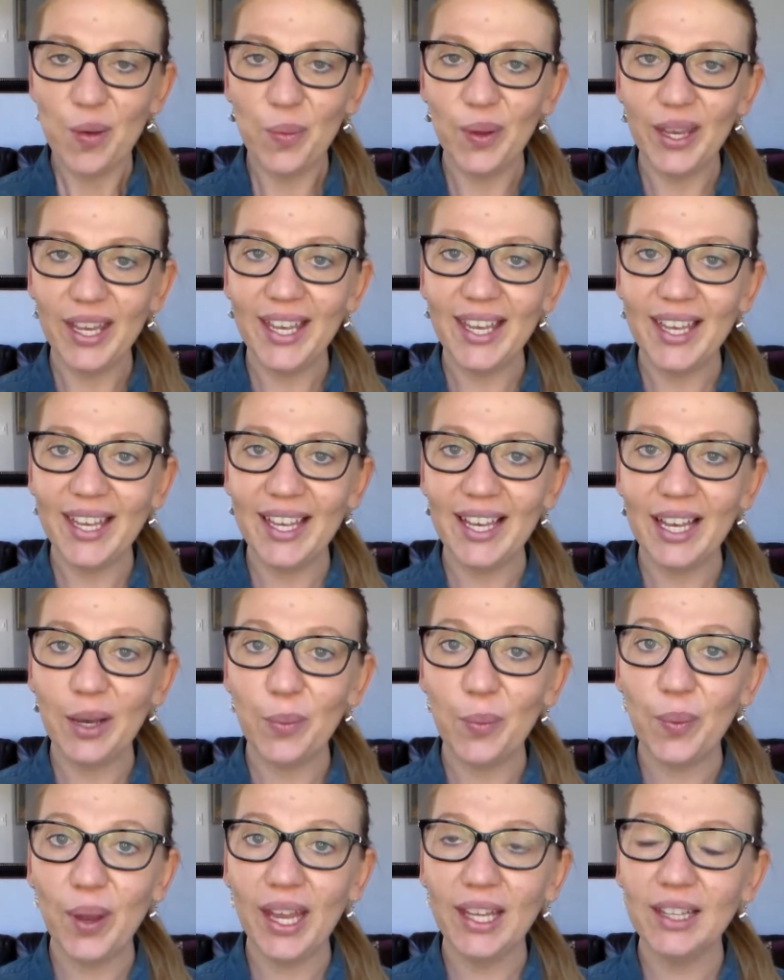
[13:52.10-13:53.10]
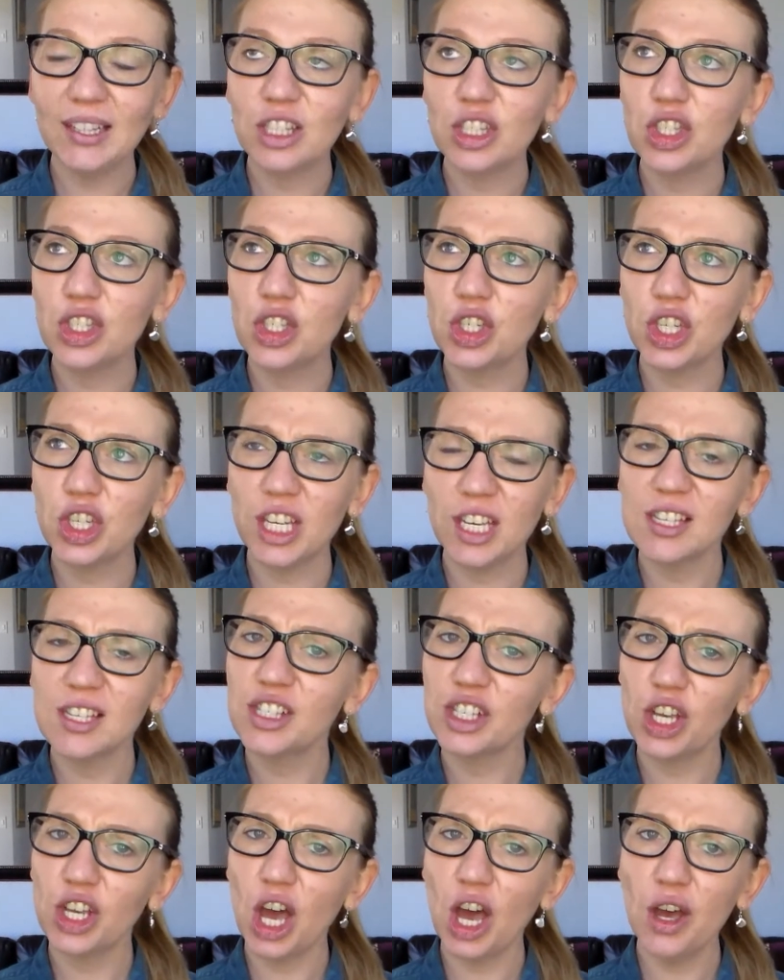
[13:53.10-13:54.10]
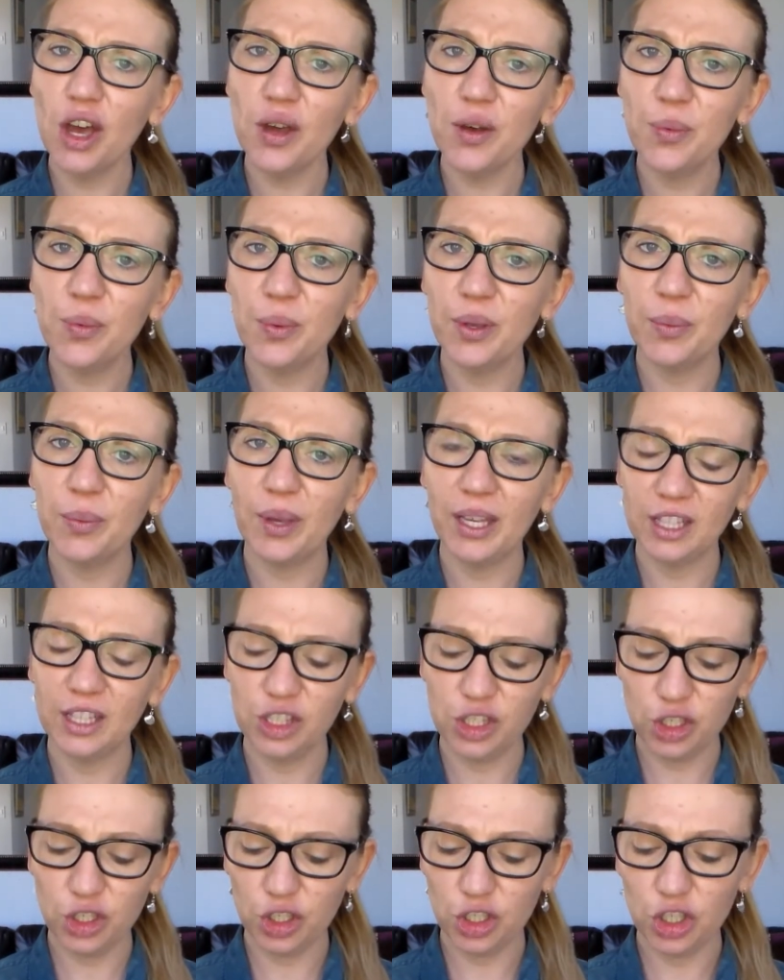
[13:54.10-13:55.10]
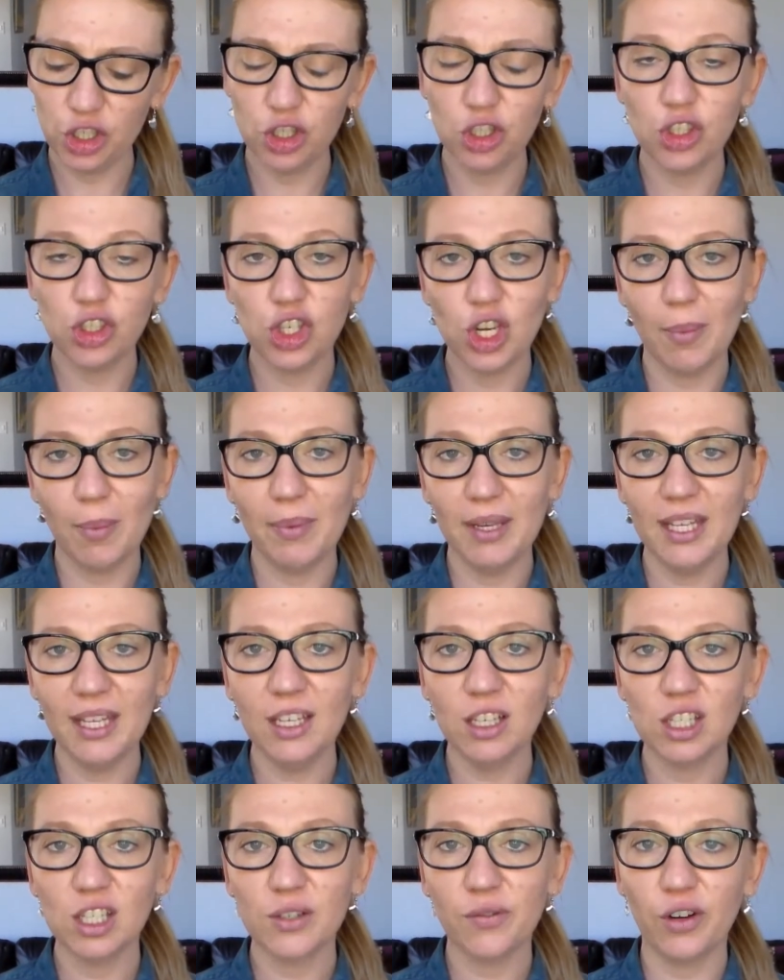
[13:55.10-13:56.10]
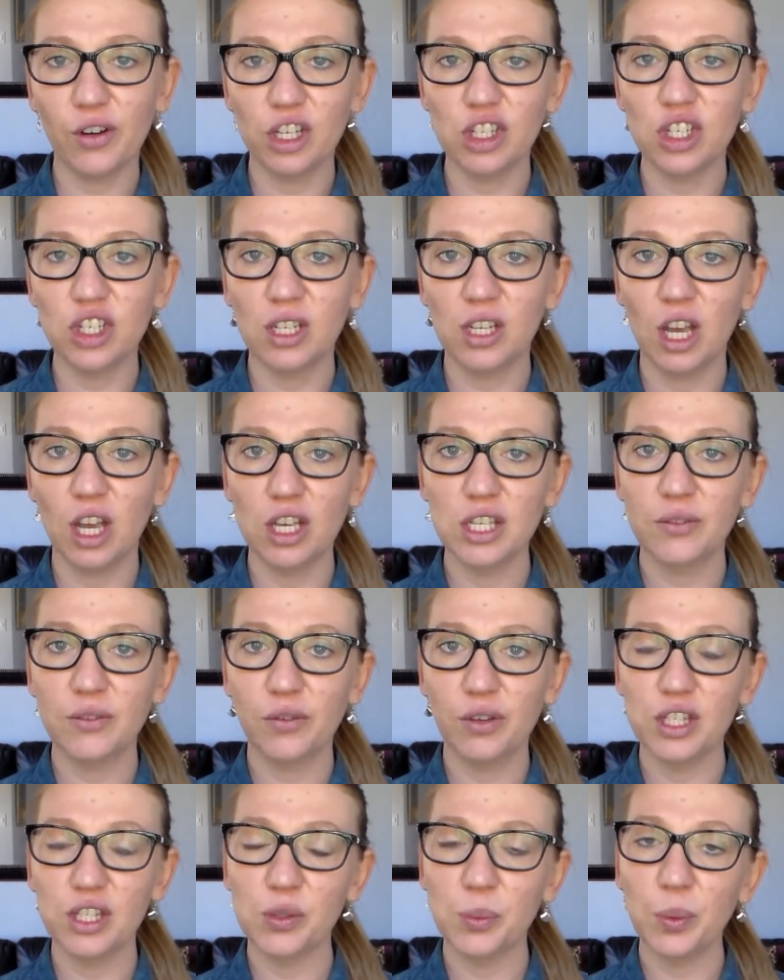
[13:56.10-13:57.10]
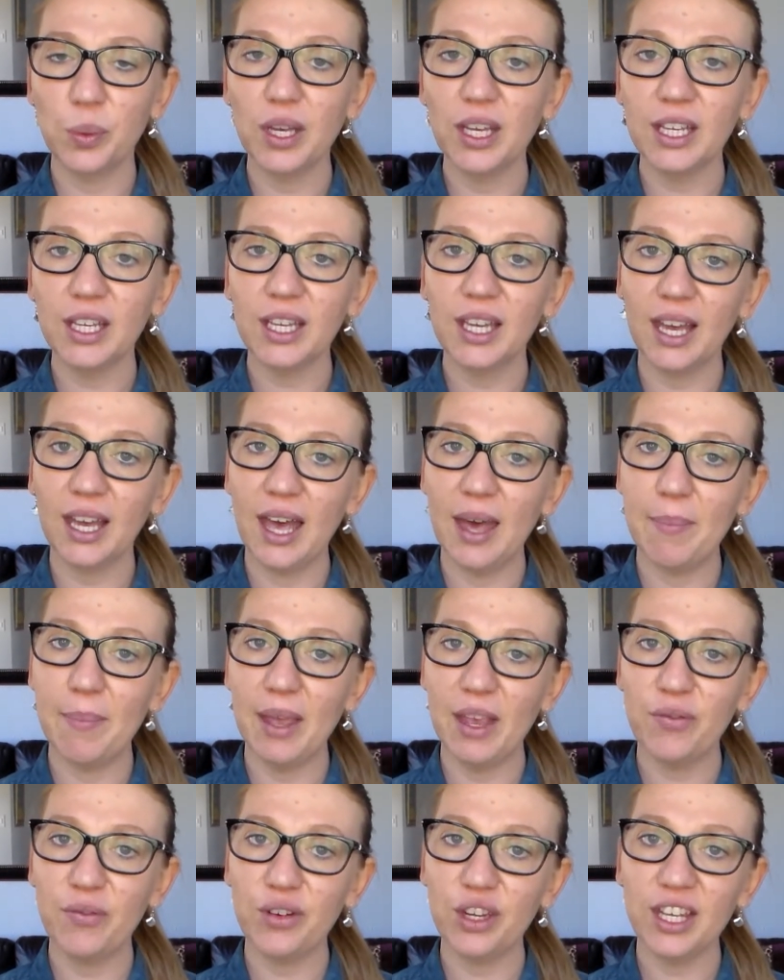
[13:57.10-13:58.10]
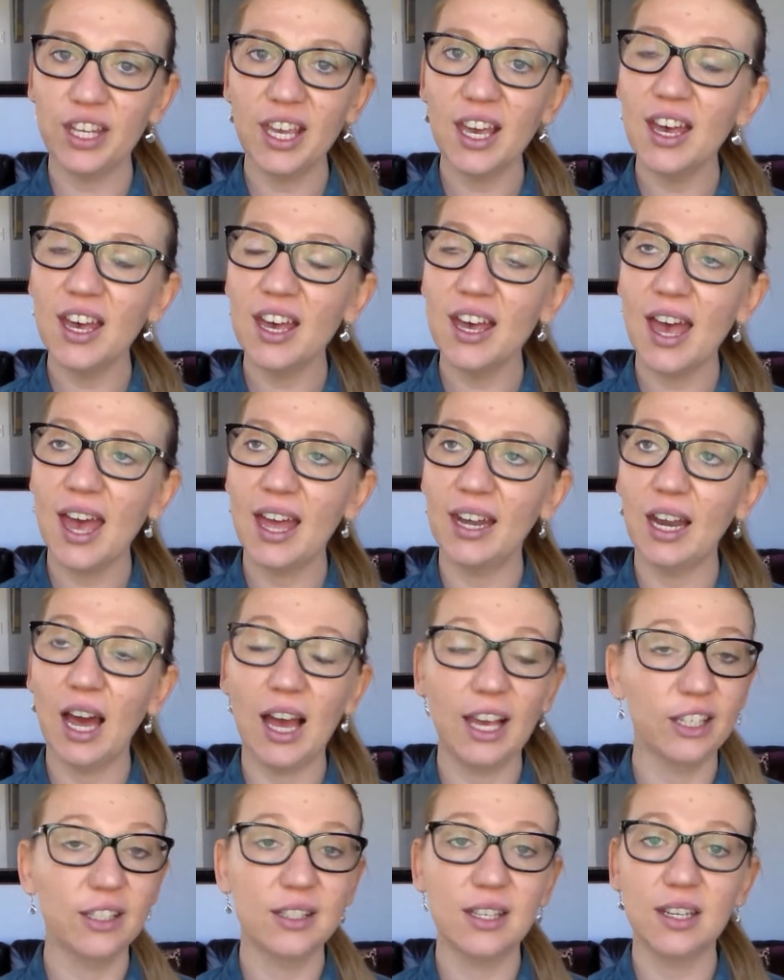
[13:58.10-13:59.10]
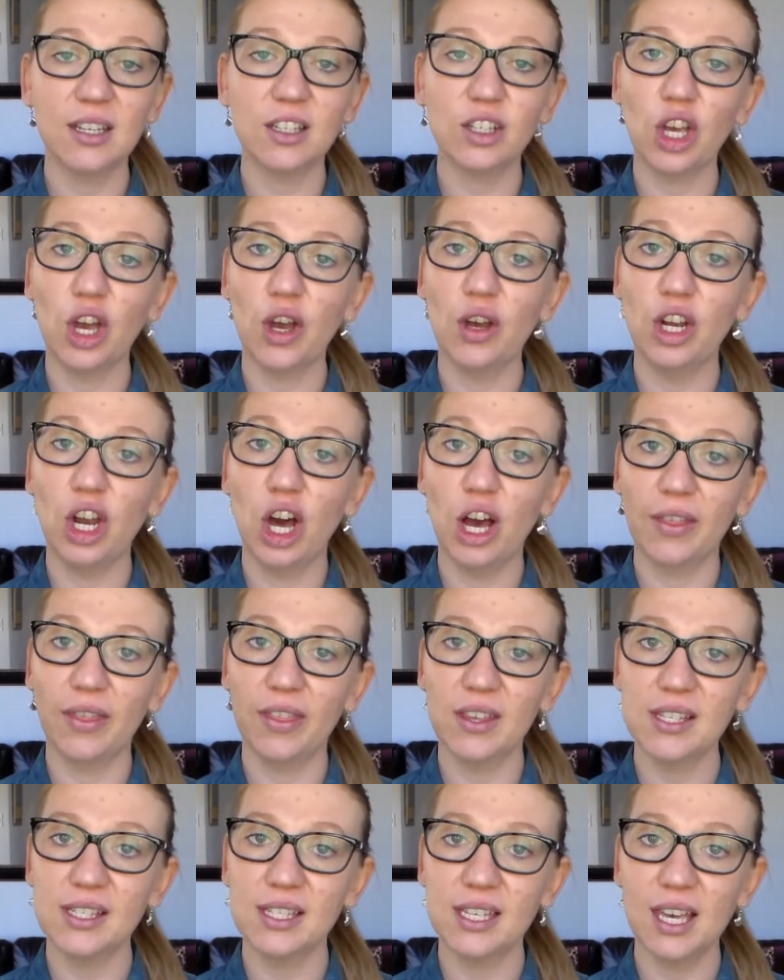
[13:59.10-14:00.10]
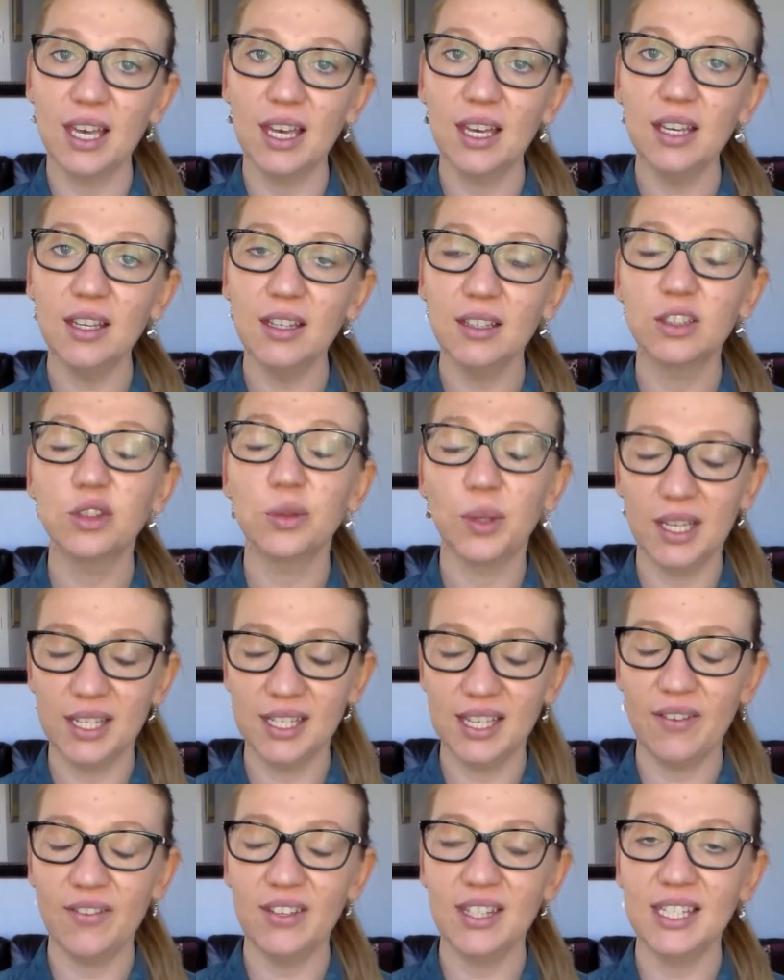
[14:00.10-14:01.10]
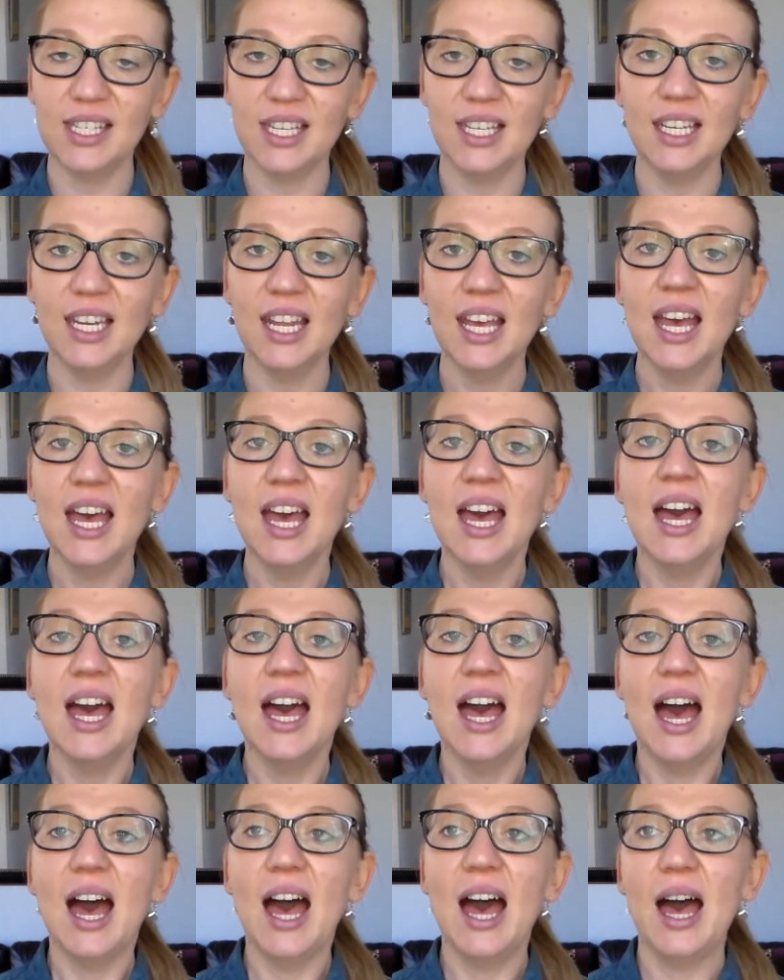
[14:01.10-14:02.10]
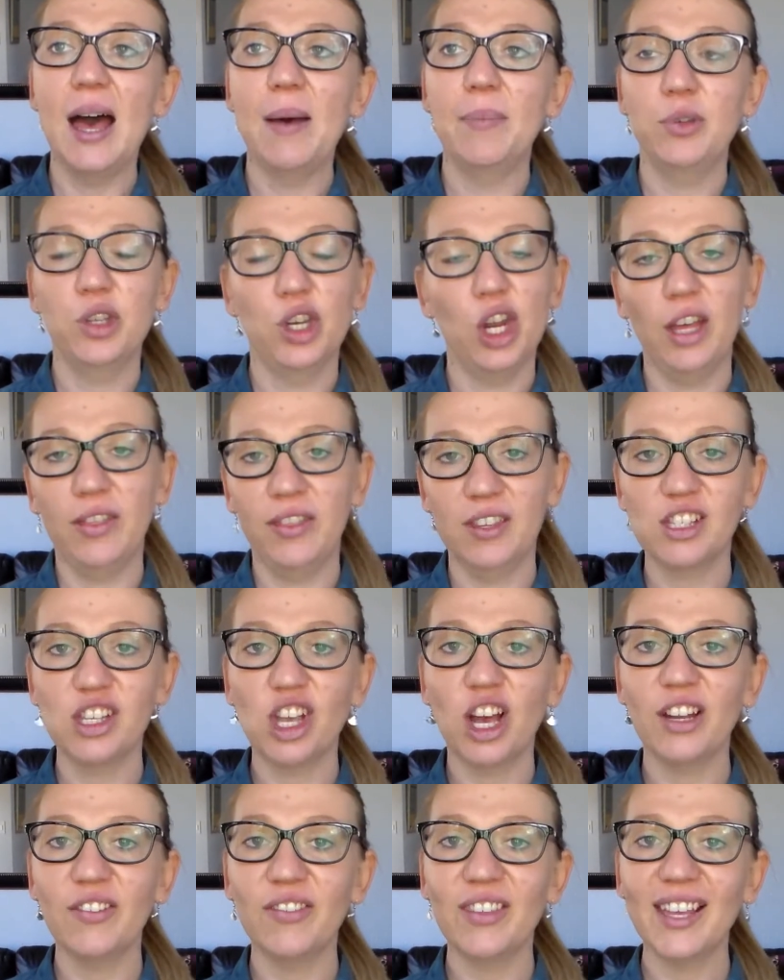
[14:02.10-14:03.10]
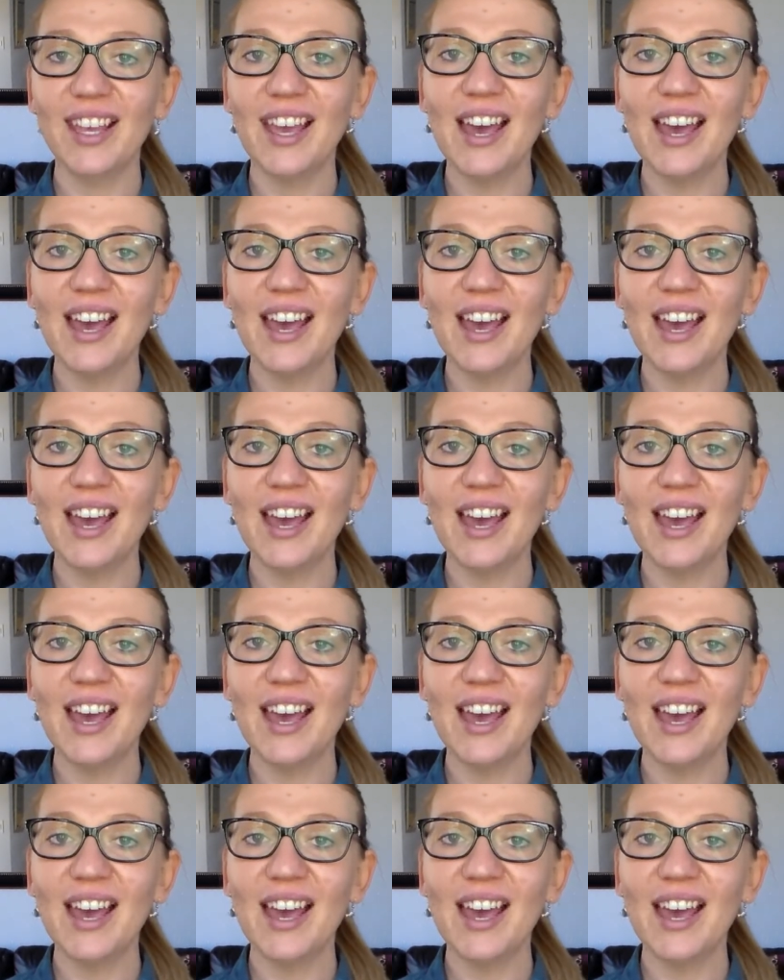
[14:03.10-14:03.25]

We went 2 years ago. We went to Germany because Fransje goes for his work every year, and I didn't go along this year, 2017, you know, at the start of the